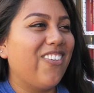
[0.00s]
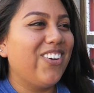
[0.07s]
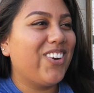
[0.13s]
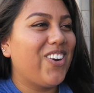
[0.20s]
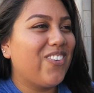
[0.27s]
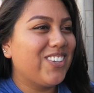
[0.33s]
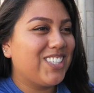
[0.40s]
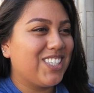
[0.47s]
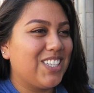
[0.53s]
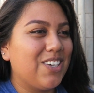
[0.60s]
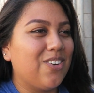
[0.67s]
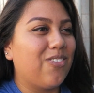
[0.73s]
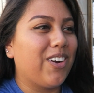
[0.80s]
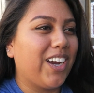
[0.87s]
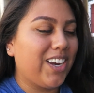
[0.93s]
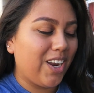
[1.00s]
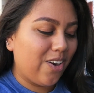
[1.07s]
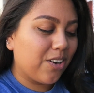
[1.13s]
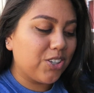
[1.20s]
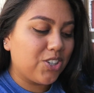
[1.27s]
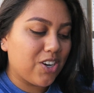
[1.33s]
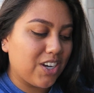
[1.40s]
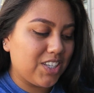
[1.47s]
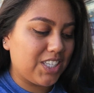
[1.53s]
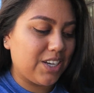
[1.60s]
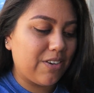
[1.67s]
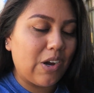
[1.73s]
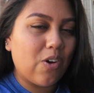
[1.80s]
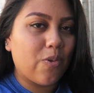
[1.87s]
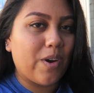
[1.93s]
now we don't know what to do. We're gonna go draw
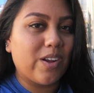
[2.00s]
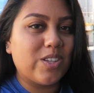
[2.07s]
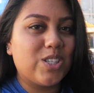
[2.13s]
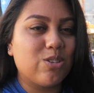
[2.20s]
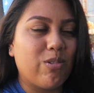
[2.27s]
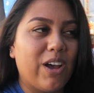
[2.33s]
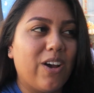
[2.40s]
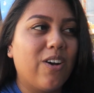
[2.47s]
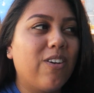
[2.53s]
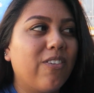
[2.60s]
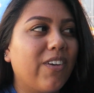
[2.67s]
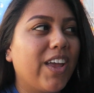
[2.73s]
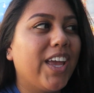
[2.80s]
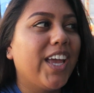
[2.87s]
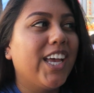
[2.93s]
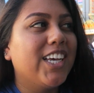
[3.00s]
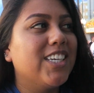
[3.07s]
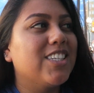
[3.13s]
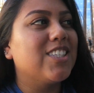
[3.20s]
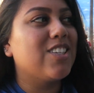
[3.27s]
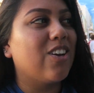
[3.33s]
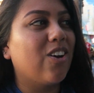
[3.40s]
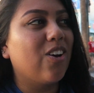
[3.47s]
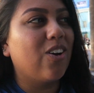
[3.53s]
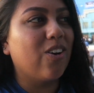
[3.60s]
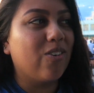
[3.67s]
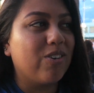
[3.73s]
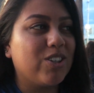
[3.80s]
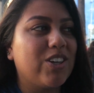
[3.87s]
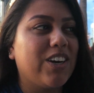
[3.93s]
zero around 12.
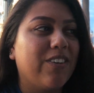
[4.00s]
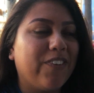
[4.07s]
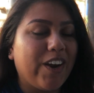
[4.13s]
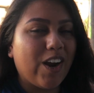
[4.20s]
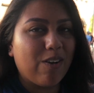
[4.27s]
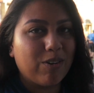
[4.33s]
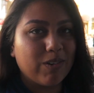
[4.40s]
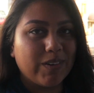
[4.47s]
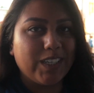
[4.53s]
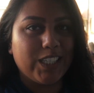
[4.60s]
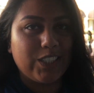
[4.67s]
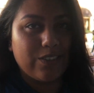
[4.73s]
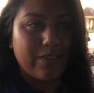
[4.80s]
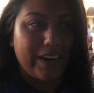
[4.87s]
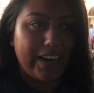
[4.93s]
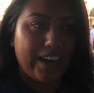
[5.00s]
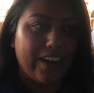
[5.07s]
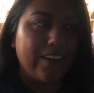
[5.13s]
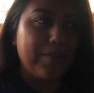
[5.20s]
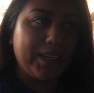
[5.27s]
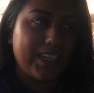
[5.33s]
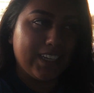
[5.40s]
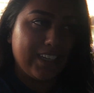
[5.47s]
So we're trying to figure out what we're gonna do right now